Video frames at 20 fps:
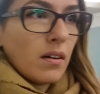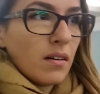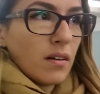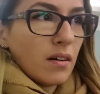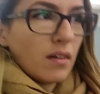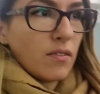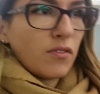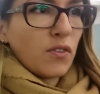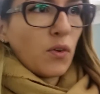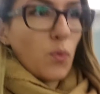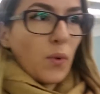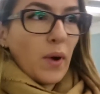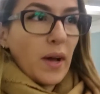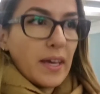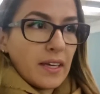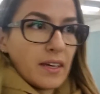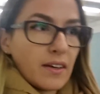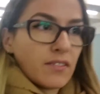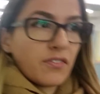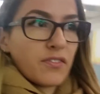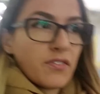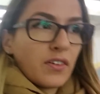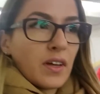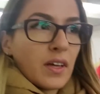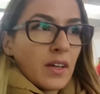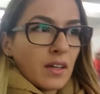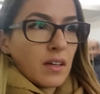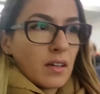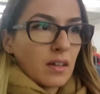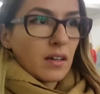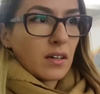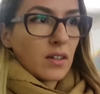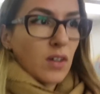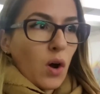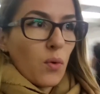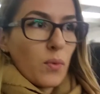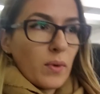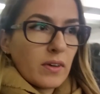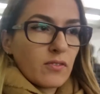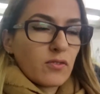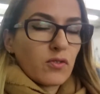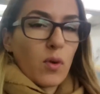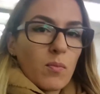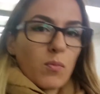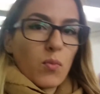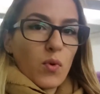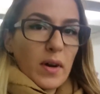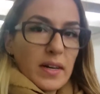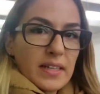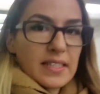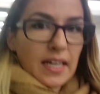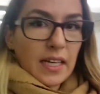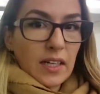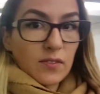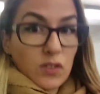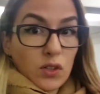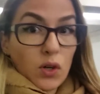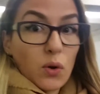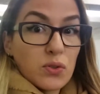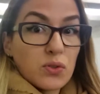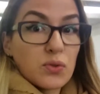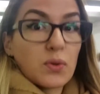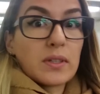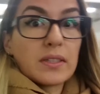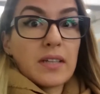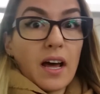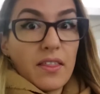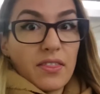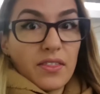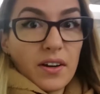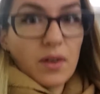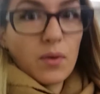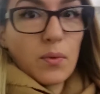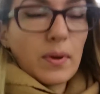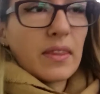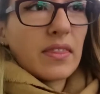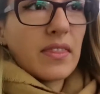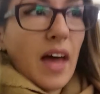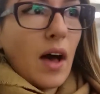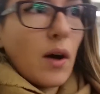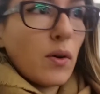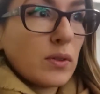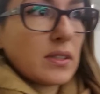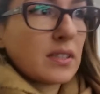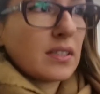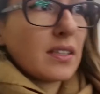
a way of going from one side of the road to another without